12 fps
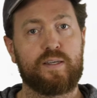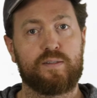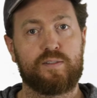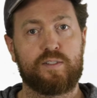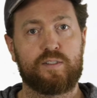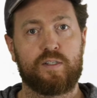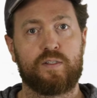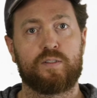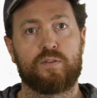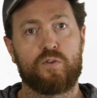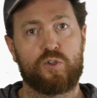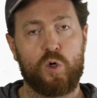ends,
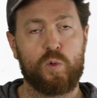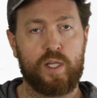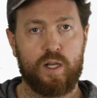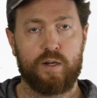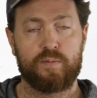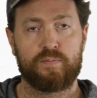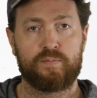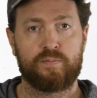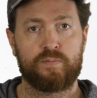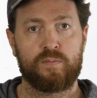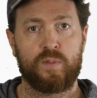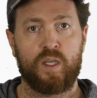shown here.
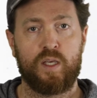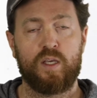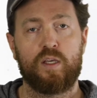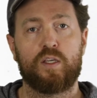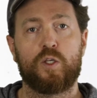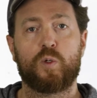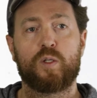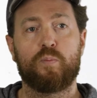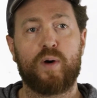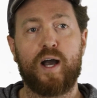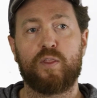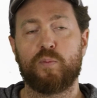You can
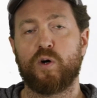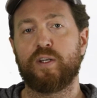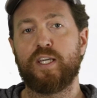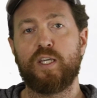buy them on